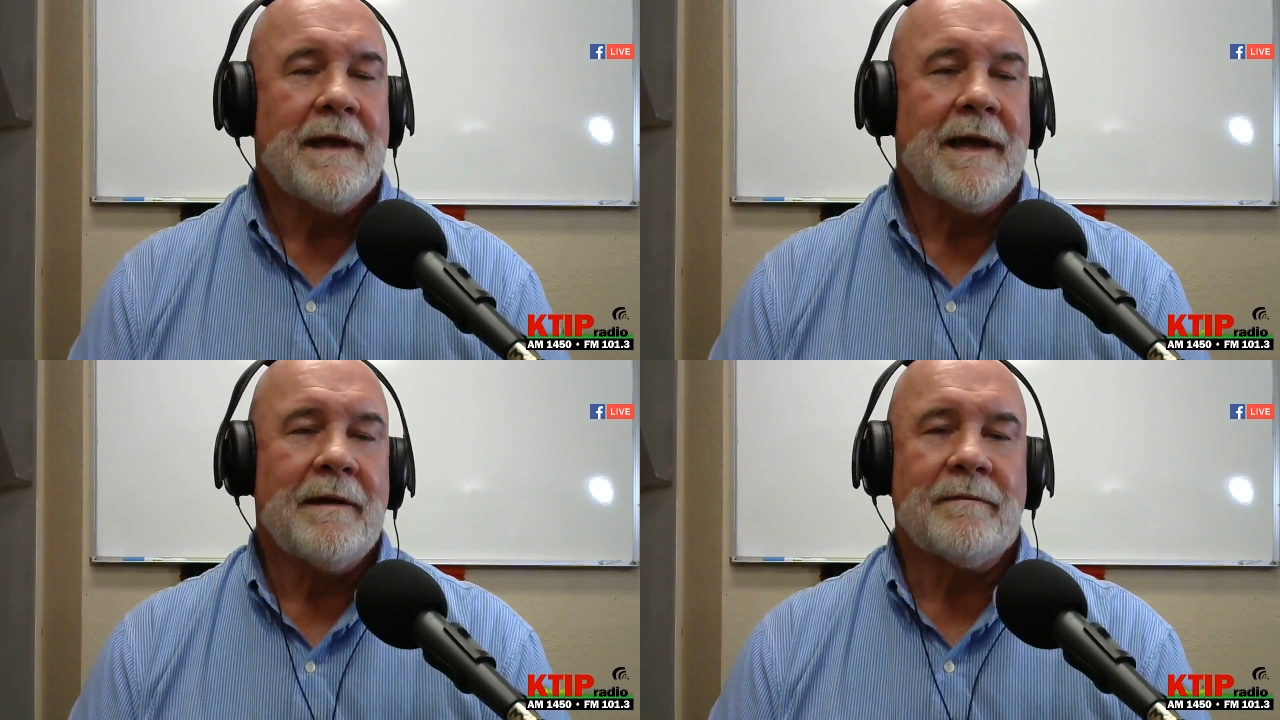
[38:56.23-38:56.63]

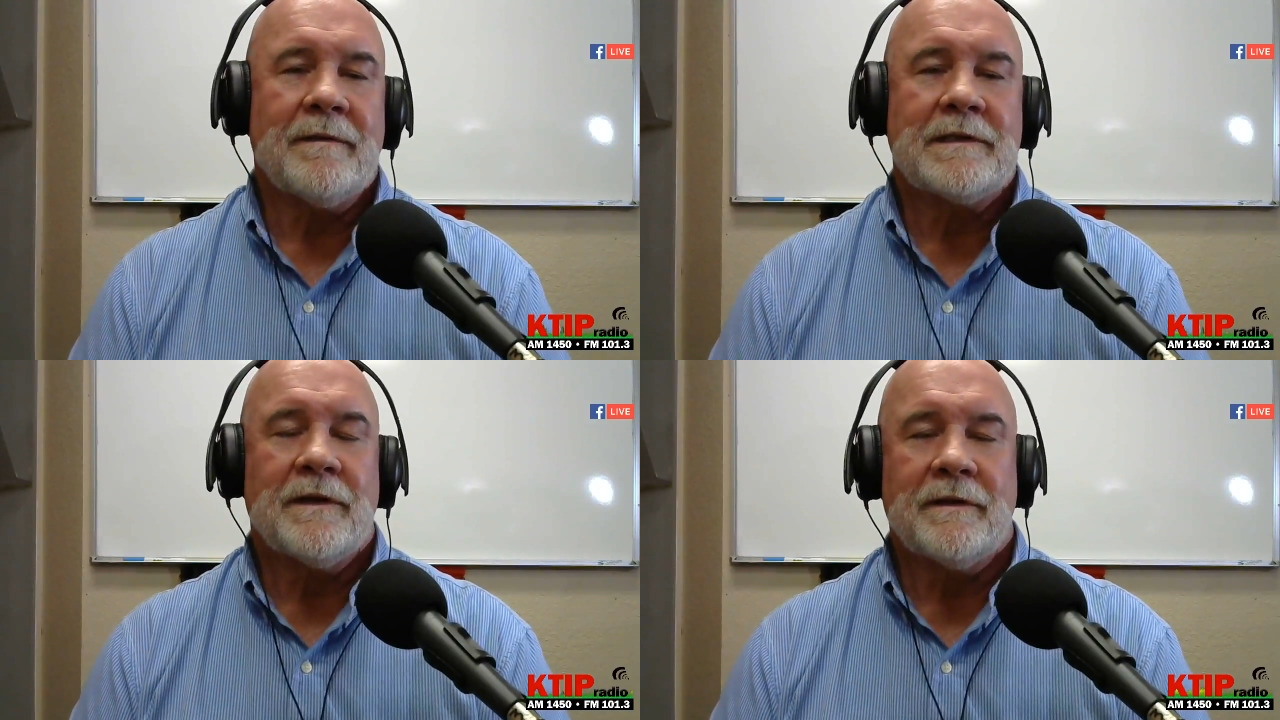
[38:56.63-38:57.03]
uh,
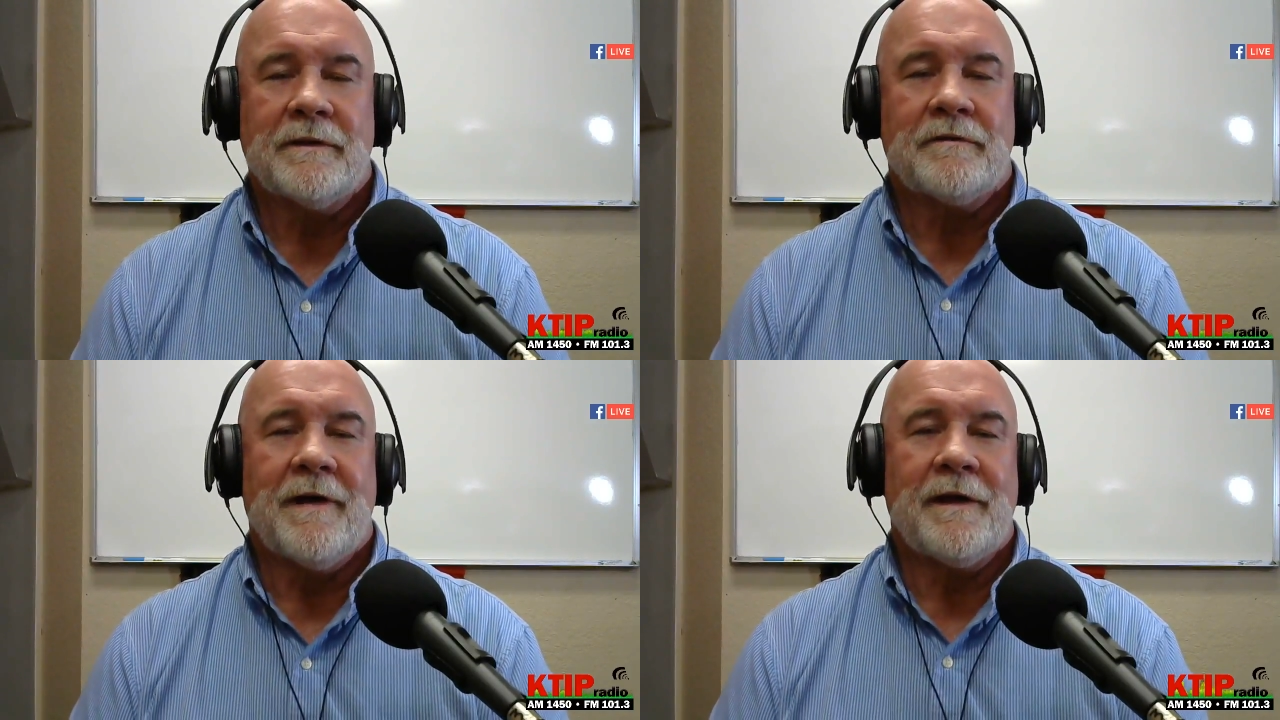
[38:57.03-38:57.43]

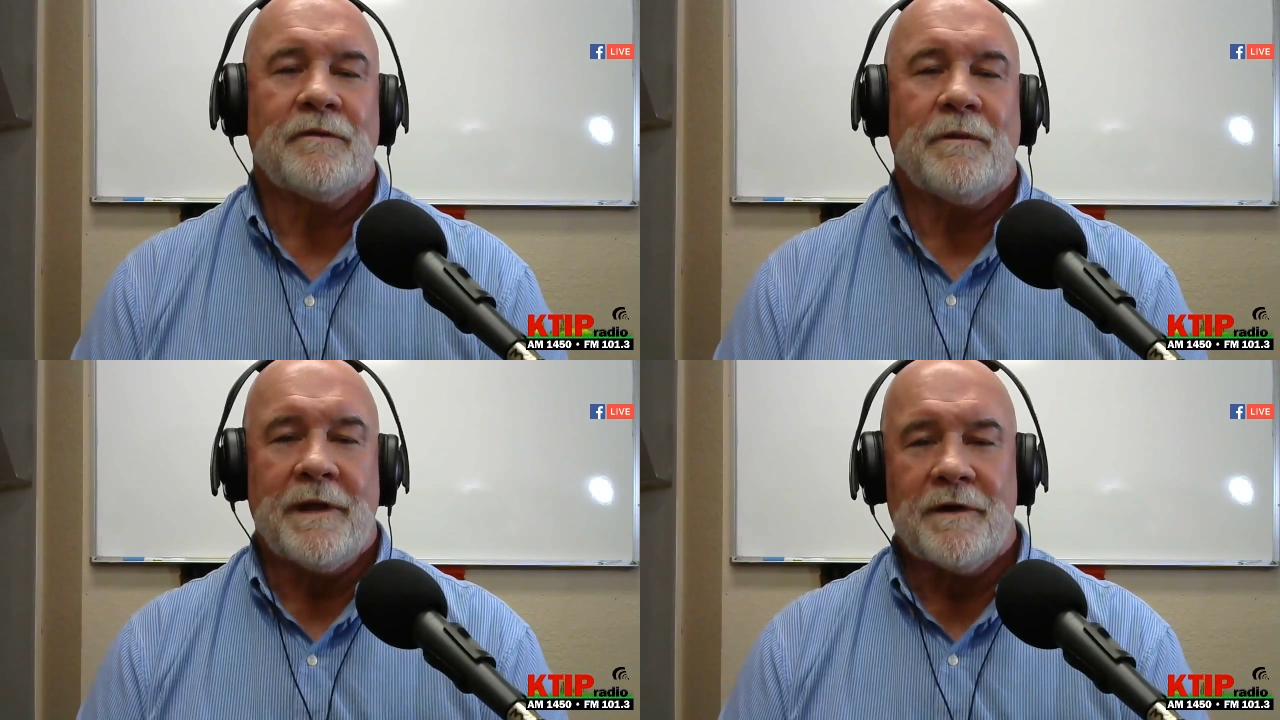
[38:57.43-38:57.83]
instilling those
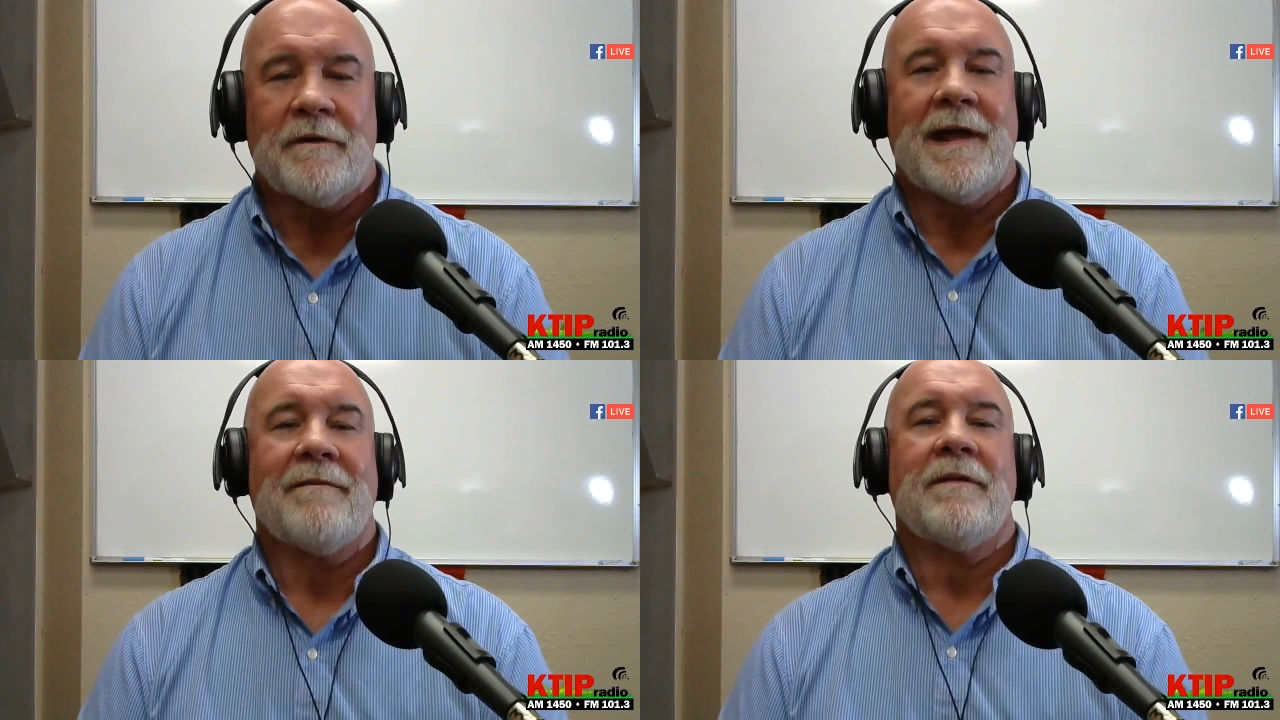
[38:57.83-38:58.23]
values. When you
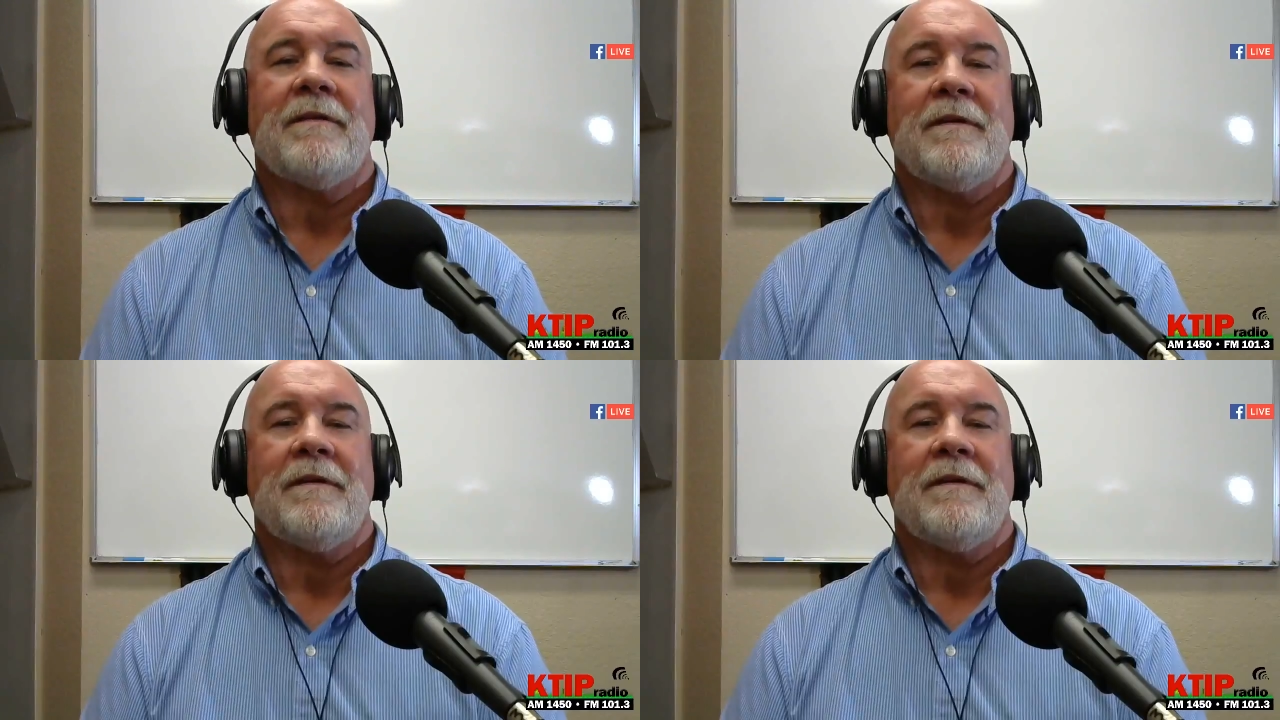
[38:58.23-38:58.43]
don't have it,